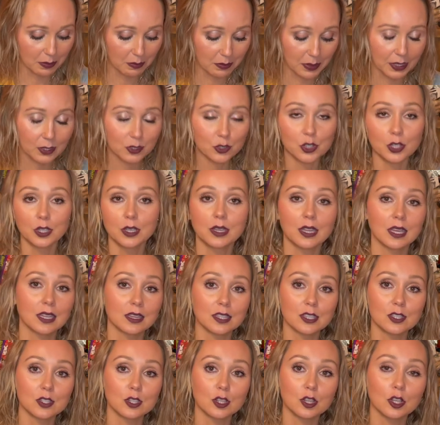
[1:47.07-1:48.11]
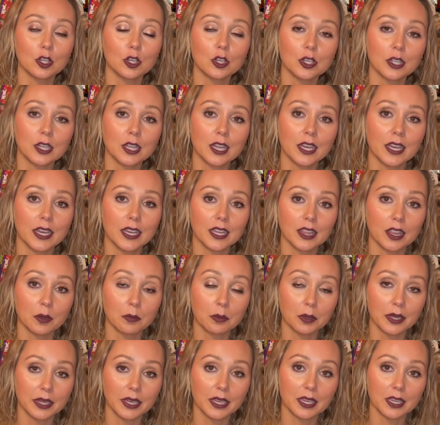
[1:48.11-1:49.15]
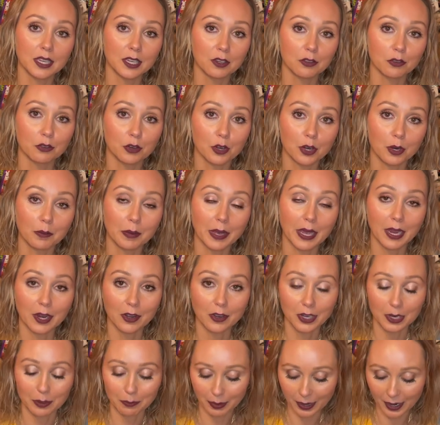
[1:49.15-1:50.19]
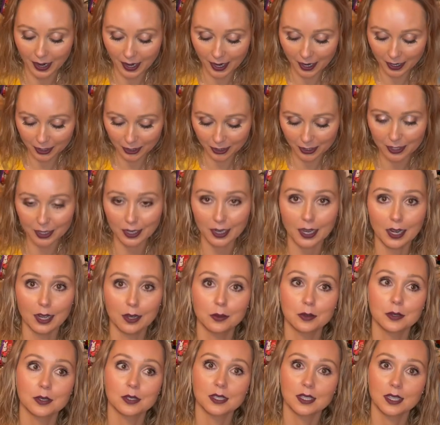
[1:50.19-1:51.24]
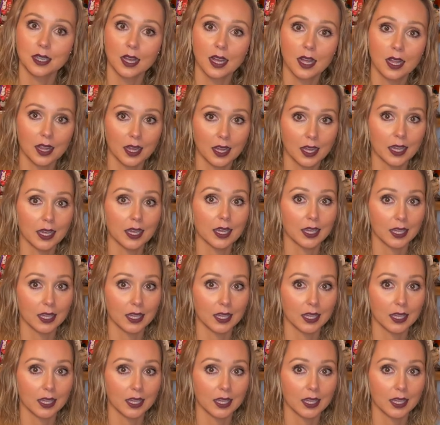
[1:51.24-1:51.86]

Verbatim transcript: mentioned that this looked like the blanket from Harry Potter and I was like,